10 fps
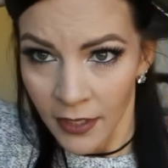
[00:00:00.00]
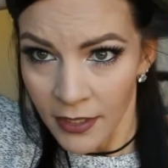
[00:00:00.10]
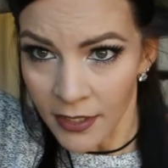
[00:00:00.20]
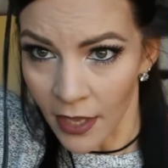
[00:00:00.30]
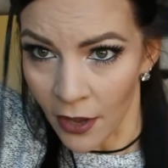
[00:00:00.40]

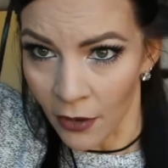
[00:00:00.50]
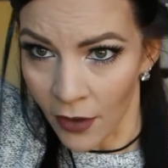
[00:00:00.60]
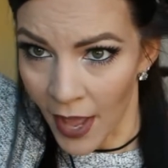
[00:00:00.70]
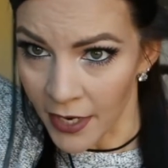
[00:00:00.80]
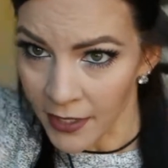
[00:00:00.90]

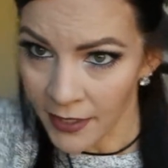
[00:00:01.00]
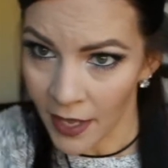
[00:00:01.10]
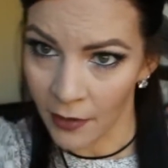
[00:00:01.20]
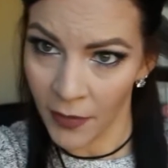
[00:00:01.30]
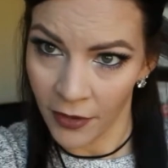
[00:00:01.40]
So I just
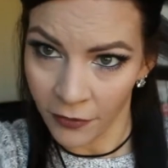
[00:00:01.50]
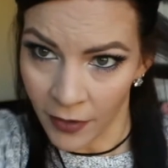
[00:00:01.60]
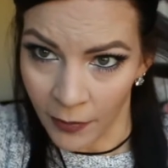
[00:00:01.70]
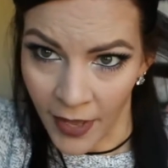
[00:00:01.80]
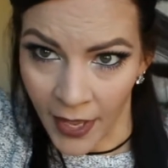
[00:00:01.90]
come
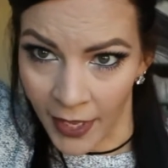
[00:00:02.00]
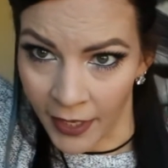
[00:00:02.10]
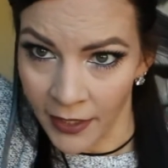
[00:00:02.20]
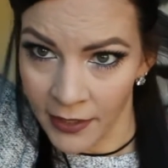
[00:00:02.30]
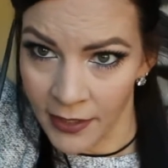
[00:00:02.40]
from
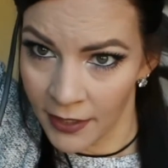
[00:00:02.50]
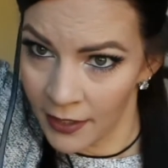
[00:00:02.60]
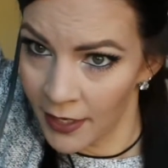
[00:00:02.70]
behind,